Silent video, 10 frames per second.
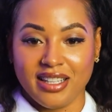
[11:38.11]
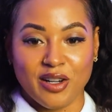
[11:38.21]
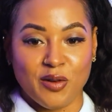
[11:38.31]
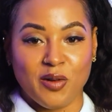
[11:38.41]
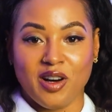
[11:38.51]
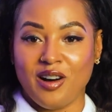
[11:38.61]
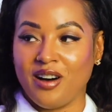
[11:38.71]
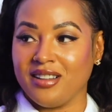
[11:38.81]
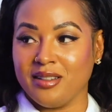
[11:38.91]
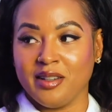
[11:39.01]
They don't want
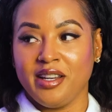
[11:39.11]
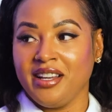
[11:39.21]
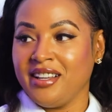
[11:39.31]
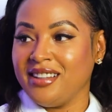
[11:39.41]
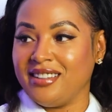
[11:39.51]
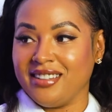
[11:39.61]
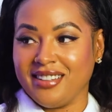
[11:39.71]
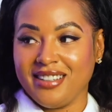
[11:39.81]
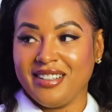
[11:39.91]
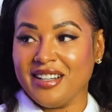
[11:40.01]
all the
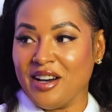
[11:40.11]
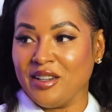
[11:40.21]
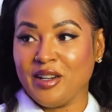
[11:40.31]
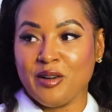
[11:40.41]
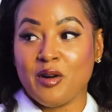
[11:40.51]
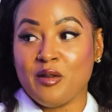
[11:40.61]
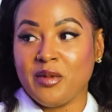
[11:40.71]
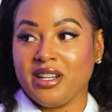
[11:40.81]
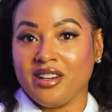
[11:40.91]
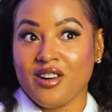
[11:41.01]
they don't want
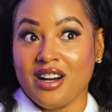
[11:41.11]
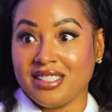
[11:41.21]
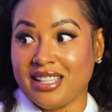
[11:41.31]
me to cross